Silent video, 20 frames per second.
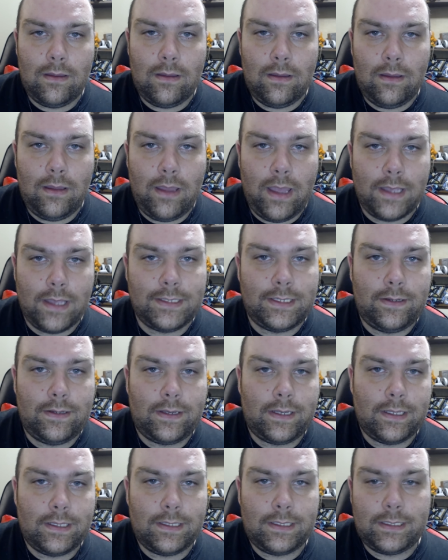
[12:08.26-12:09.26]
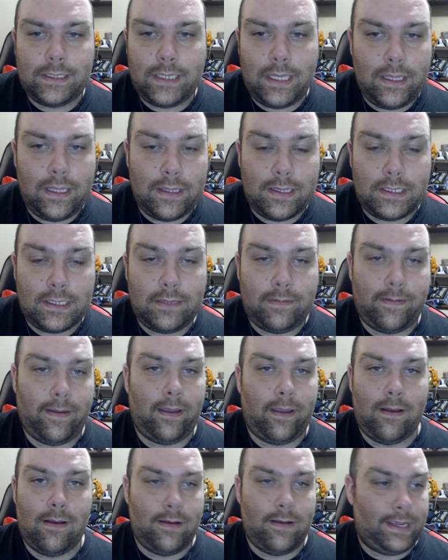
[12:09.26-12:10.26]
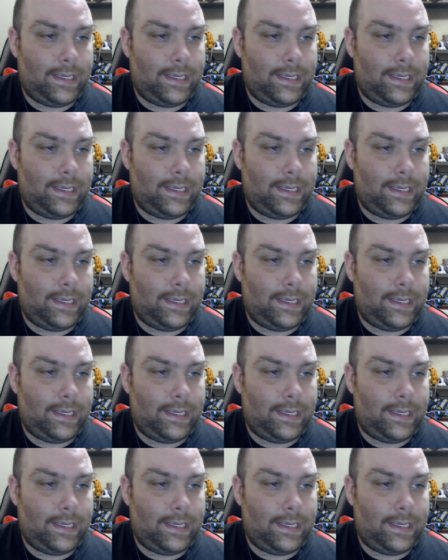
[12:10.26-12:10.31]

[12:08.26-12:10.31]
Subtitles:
As you can see, this figure